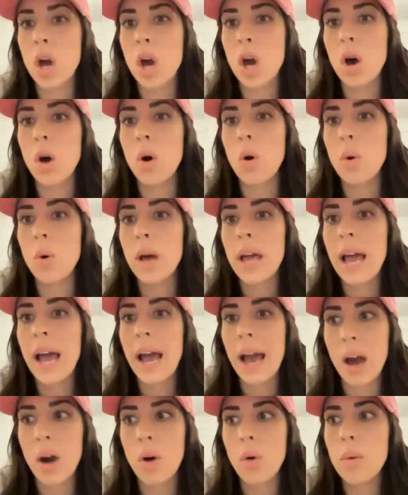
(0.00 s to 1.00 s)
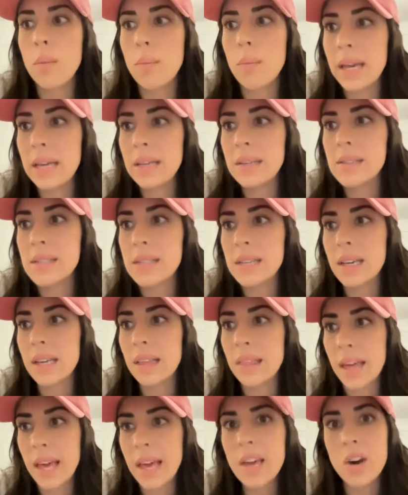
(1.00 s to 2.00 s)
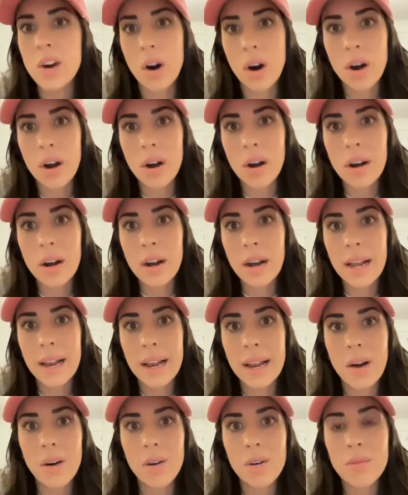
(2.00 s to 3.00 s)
know how amazing they are and